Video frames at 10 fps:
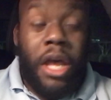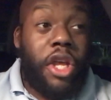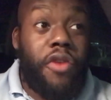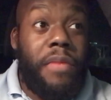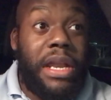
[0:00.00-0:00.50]

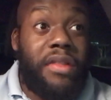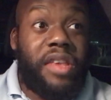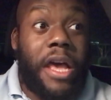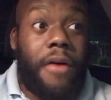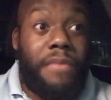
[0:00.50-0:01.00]
You mean to
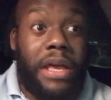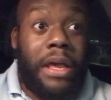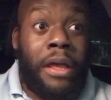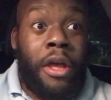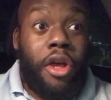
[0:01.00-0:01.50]
tell
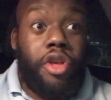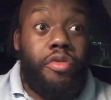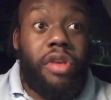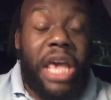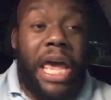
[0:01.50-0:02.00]
me
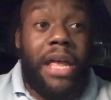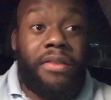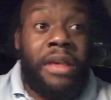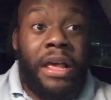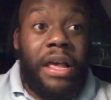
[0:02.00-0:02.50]
you
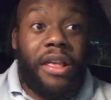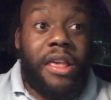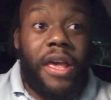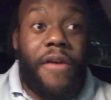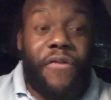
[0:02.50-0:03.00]
can't
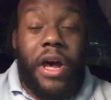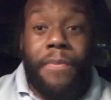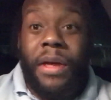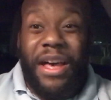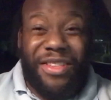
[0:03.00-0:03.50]
give
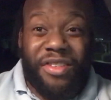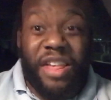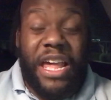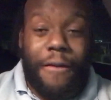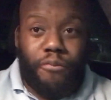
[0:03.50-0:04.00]
up a
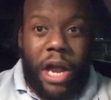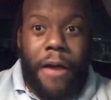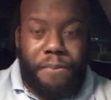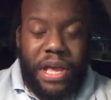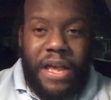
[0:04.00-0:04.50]
second
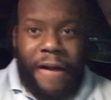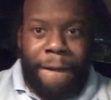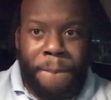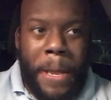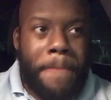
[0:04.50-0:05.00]
round pick
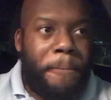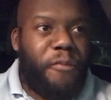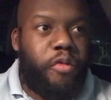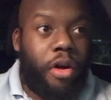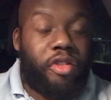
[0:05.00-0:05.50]

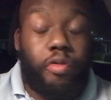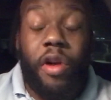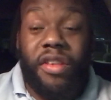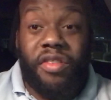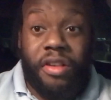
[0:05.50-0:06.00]
for a
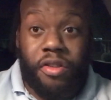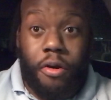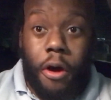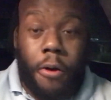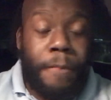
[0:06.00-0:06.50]
26
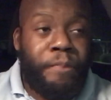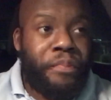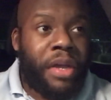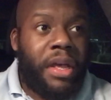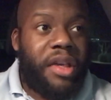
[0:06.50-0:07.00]
year old,
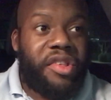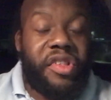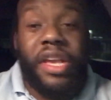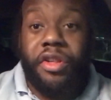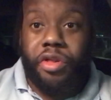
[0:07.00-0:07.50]

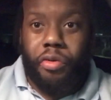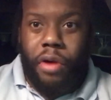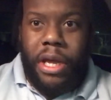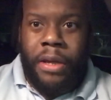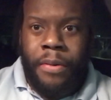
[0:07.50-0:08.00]

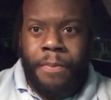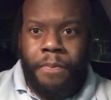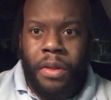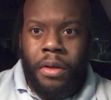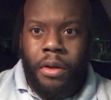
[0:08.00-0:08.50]
6'3
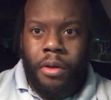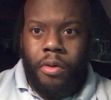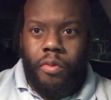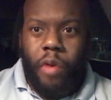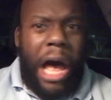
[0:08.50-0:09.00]

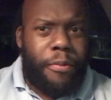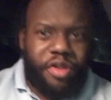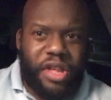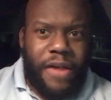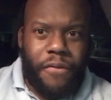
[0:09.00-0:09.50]
wide
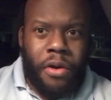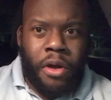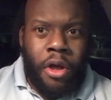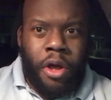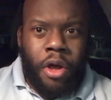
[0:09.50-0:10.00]
receiver
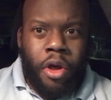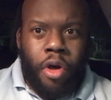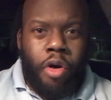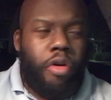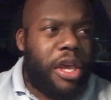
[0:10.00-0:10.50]

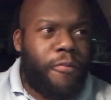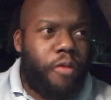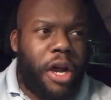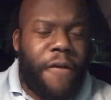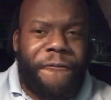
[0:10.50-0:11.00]
who can
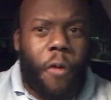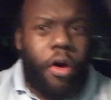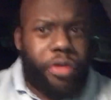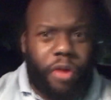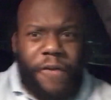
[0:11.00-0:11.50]
run a
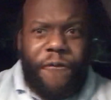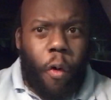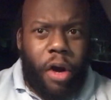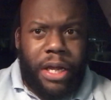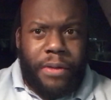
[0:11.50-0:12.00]
4 3 40?